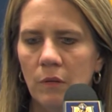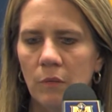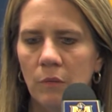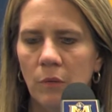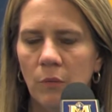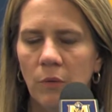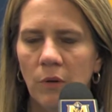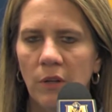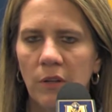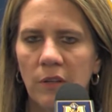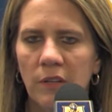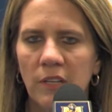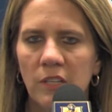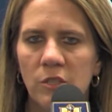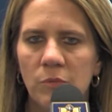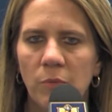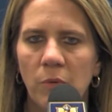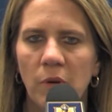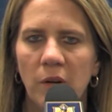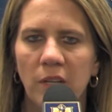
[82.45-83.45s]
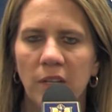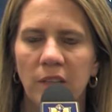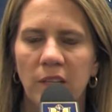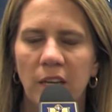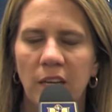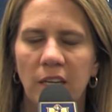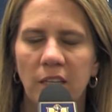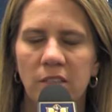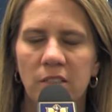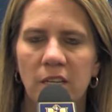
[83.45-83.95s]
Well, one of the disappointing
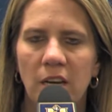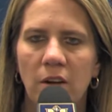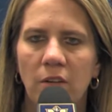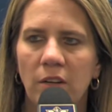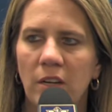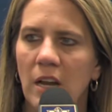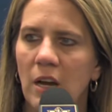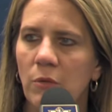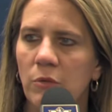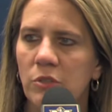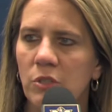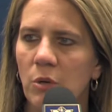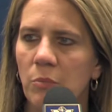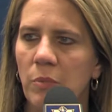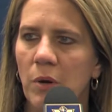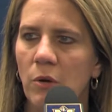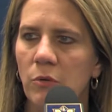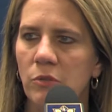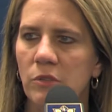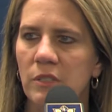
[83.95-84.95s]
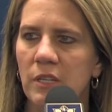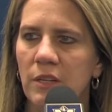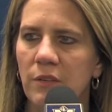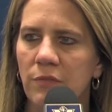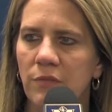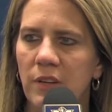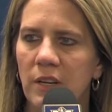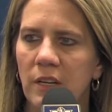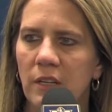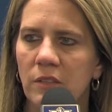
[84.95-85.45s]
things Saturday night was our post
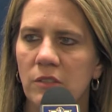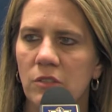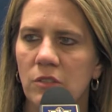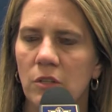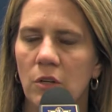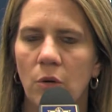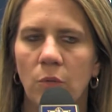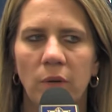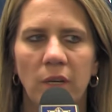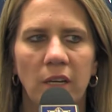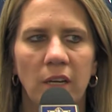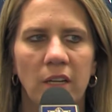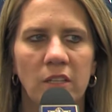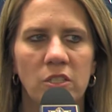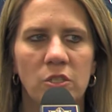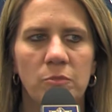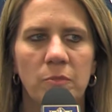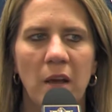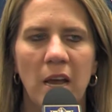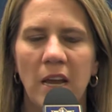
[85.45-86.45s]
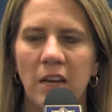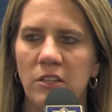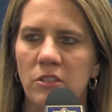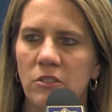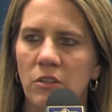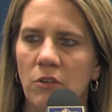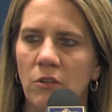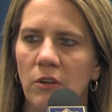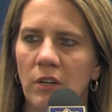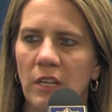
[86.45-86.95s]
defense. You know, we got
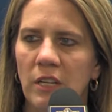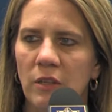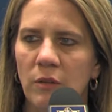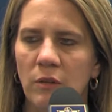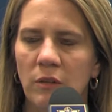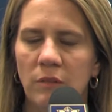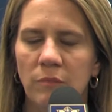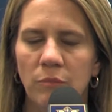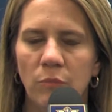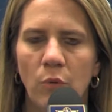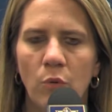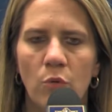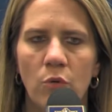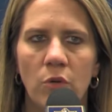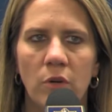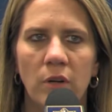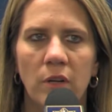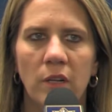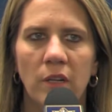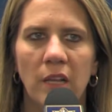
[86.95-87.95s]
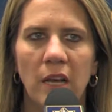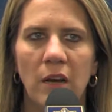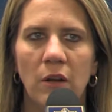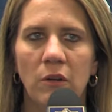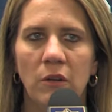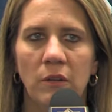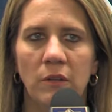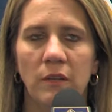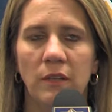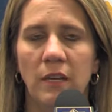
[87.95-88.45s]
smashed underneath the board and
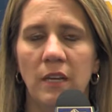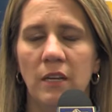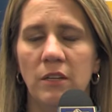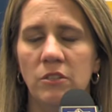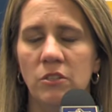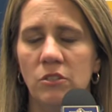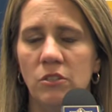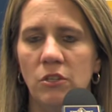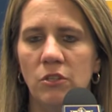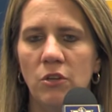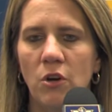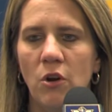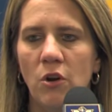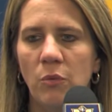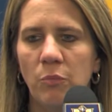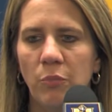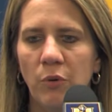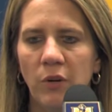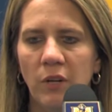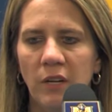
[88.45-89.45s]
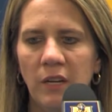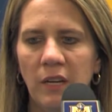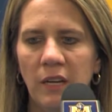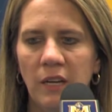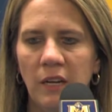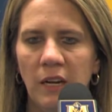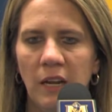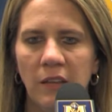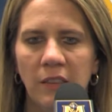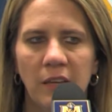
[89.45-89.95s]
allowed a kid just to turn and put it
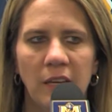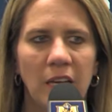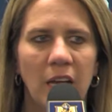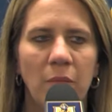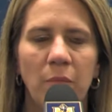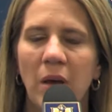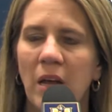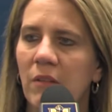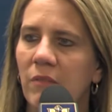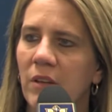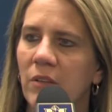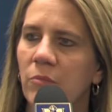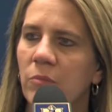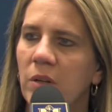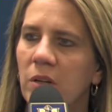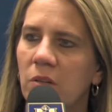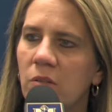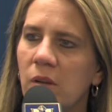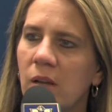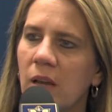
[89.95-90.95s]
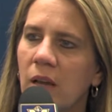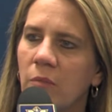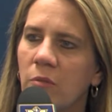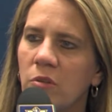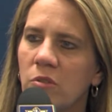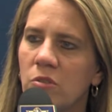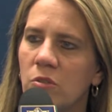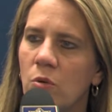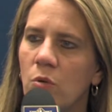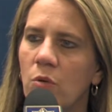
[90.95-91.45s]
in. I think I might have even been able
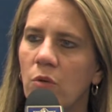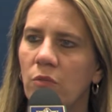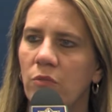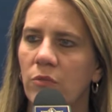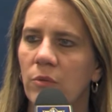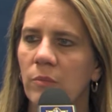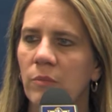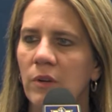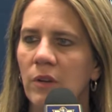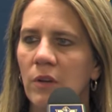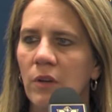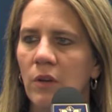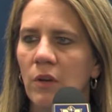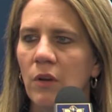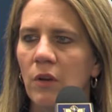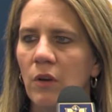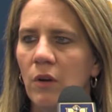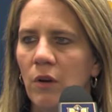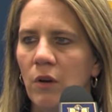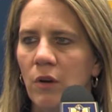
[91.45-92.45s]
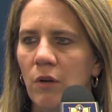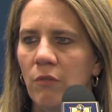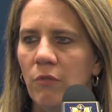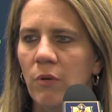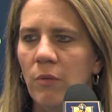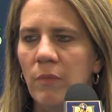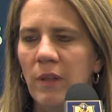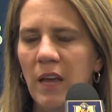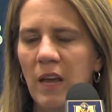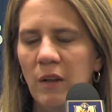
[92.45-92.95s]
to score
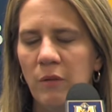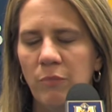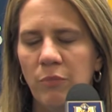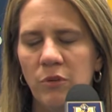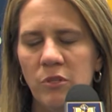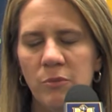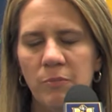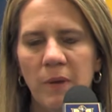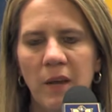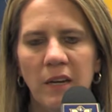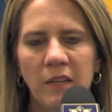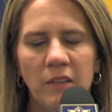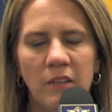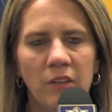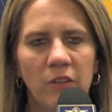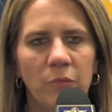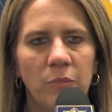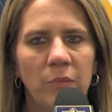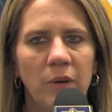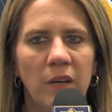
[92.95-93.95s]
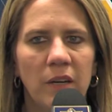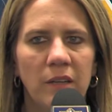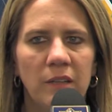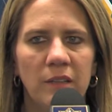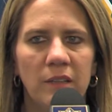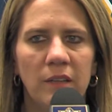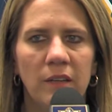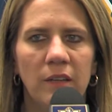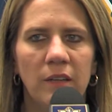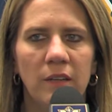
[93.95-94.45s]
from that perspective. But
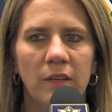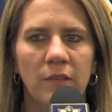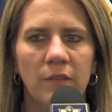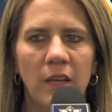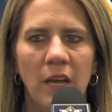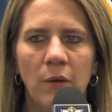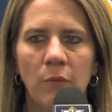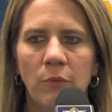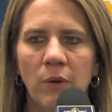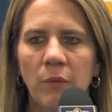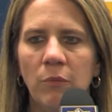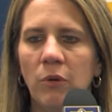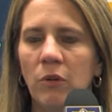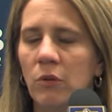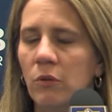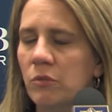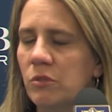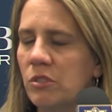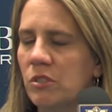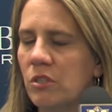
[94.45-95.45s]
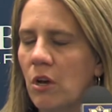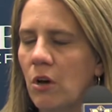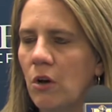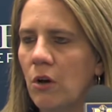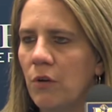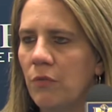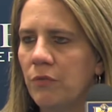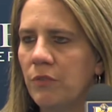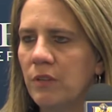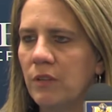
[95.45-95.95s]
that we were a little
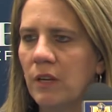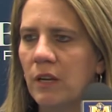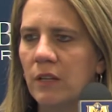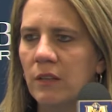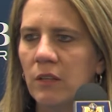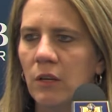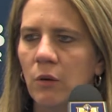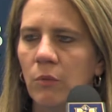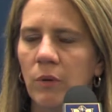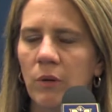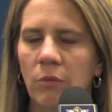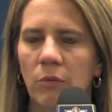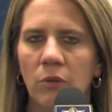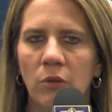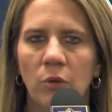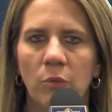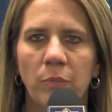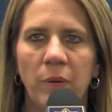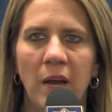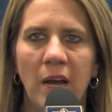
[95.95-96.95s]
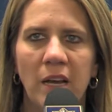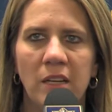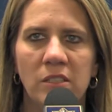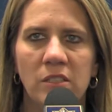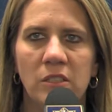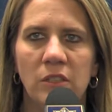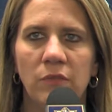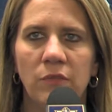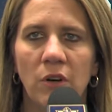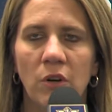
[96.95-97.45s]
soft. I thought we were a little
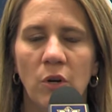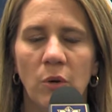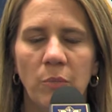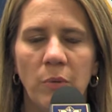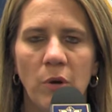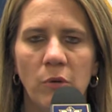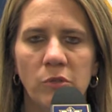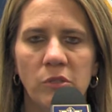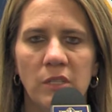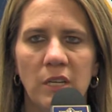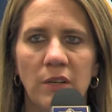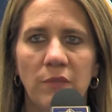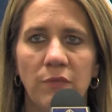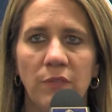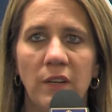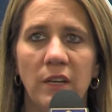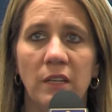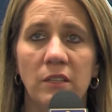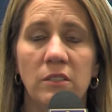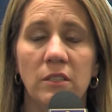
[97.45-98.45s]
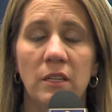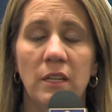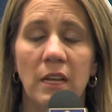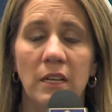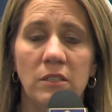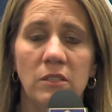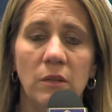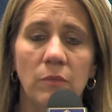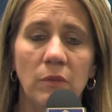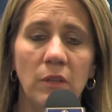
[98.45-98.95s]
passive on our post defense, and
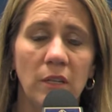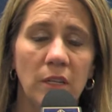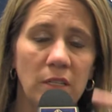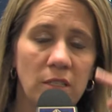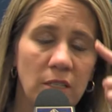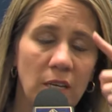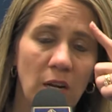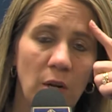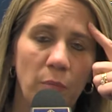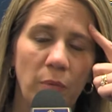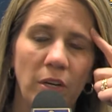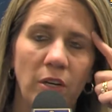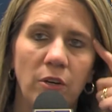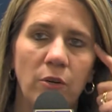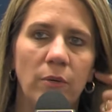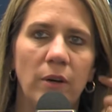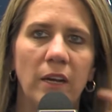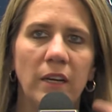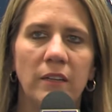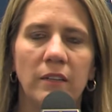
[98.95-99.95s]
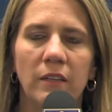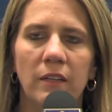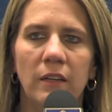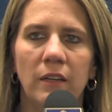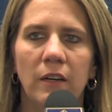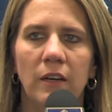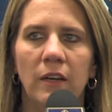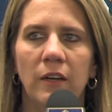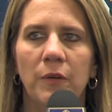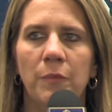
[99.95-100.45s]
that's something that's got to be
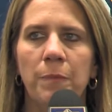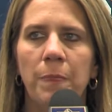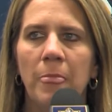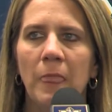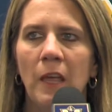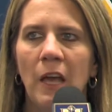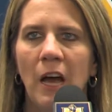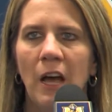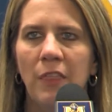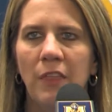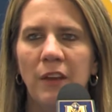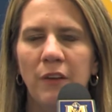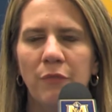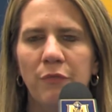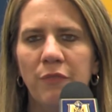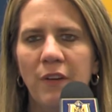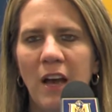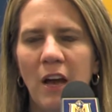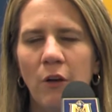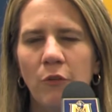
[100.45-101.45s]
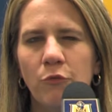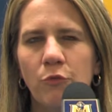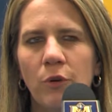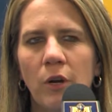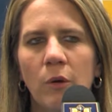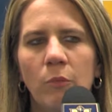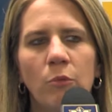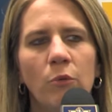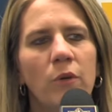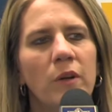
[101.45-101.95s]
corrected. I think foul
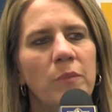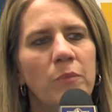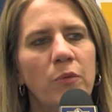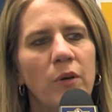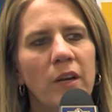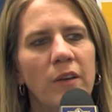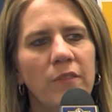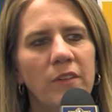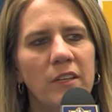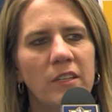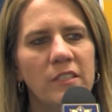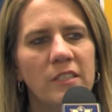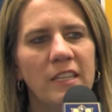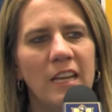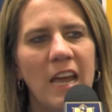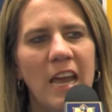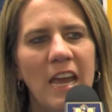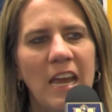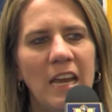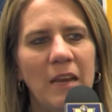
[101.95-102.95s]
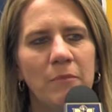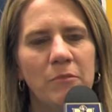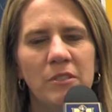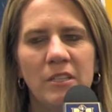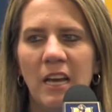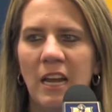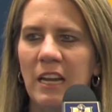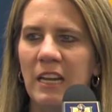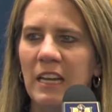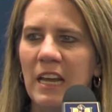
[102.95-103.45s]
trouble in previous games
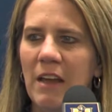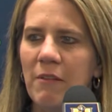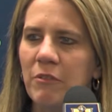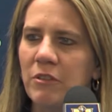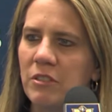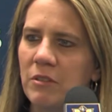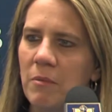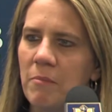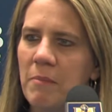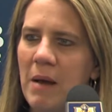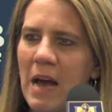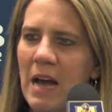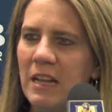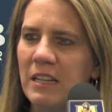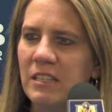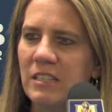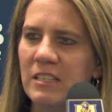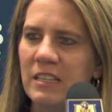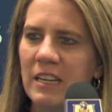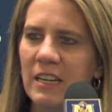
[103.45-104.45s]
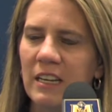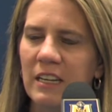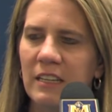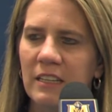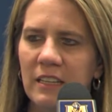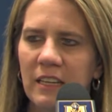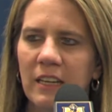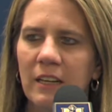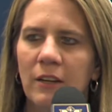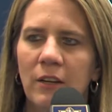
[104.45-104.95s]
kind of gave us a
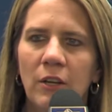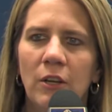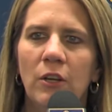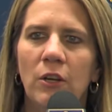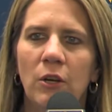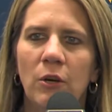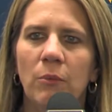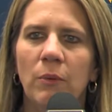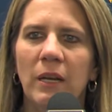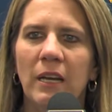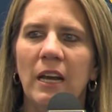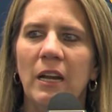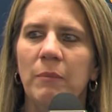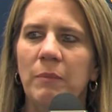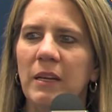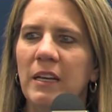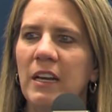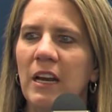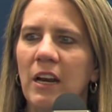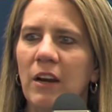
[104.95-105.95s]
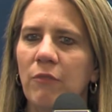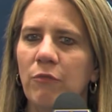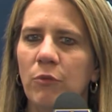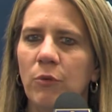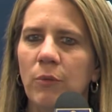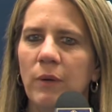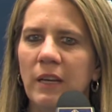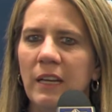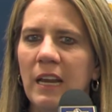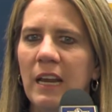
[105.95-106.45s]
mindset that we got to be
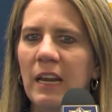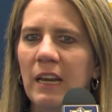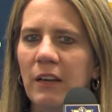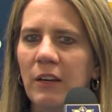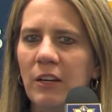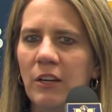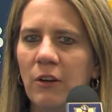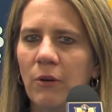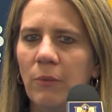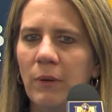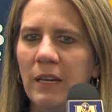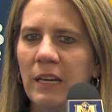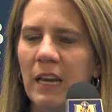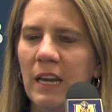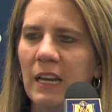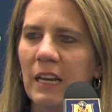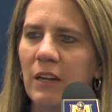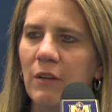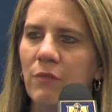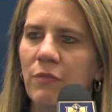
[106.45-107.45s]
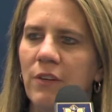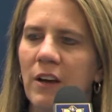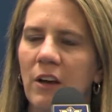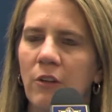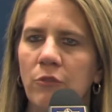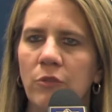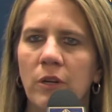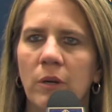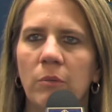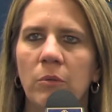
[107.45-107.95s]
careful. We can't get in
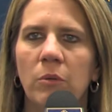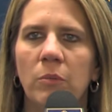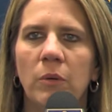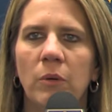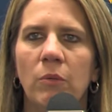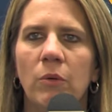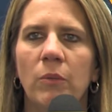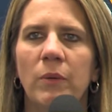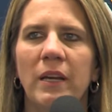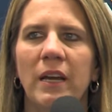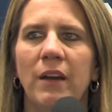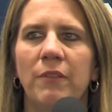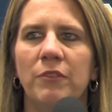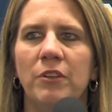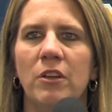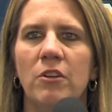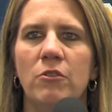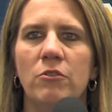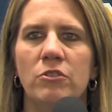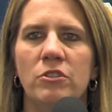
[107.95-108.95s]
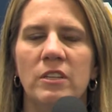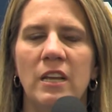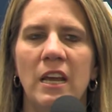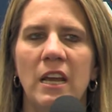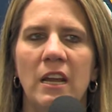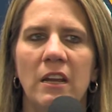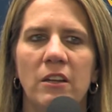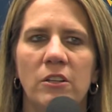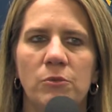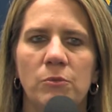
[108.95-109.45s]
foul trouble. But what we have to
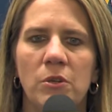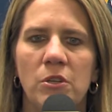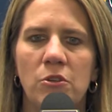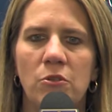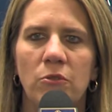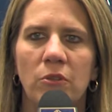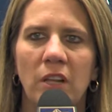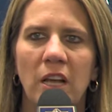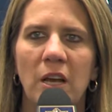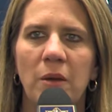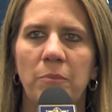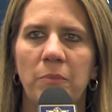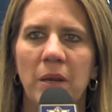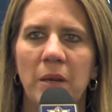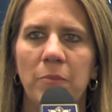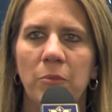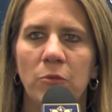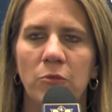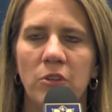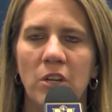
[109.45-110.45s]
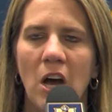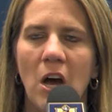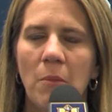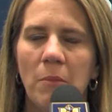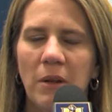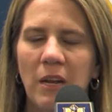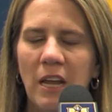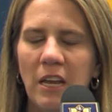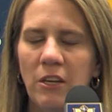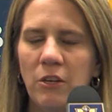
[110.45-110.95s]
understand is when you let people
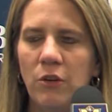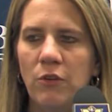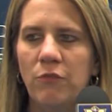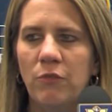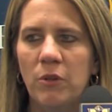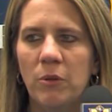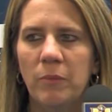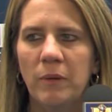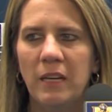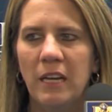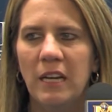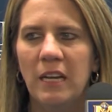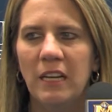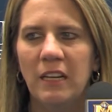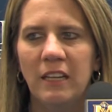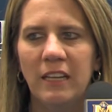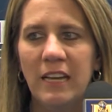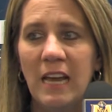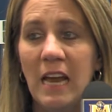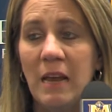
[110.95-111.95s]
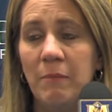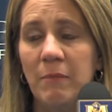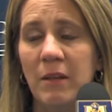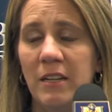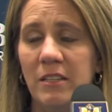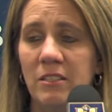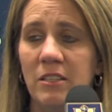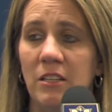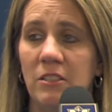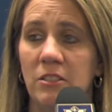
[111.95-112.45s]
dominate you from the beginning of the game,
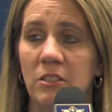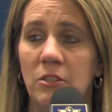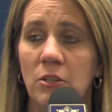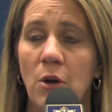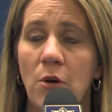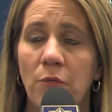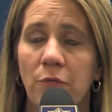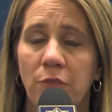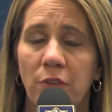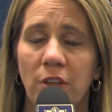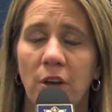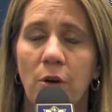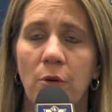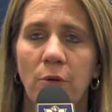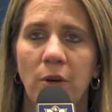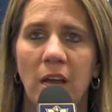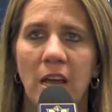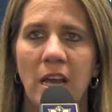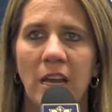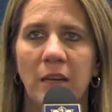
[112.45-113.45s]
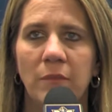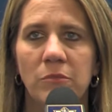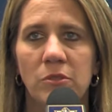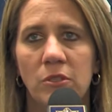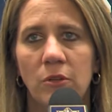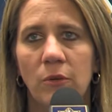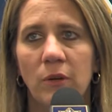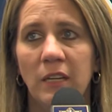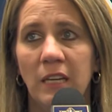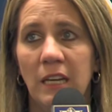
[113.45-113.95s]
that sets the tone for the whole game.
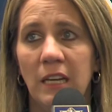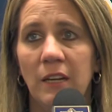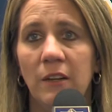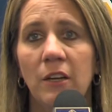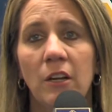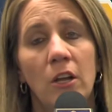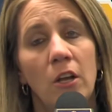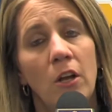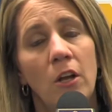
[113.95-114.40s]
So, again,